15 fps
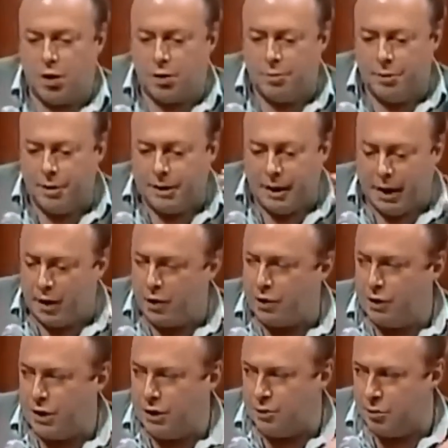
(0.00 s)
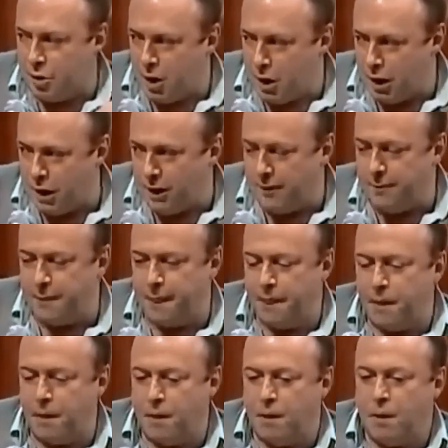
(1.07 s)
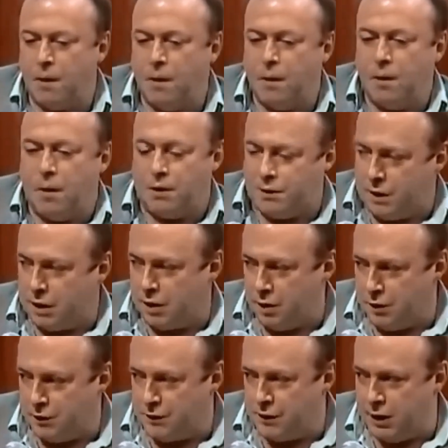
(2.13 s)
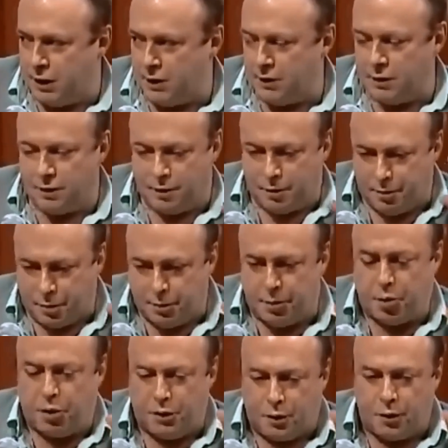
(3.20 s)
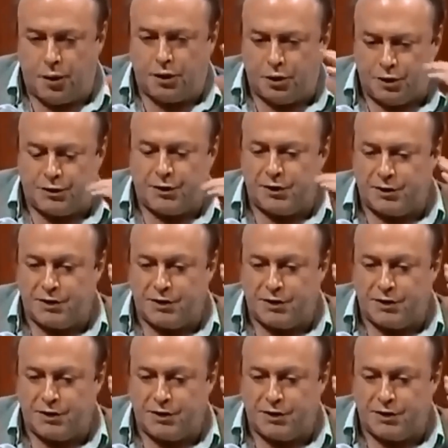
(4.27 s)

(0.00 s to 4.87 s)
can only be guaranteed by a secular state. The point the religious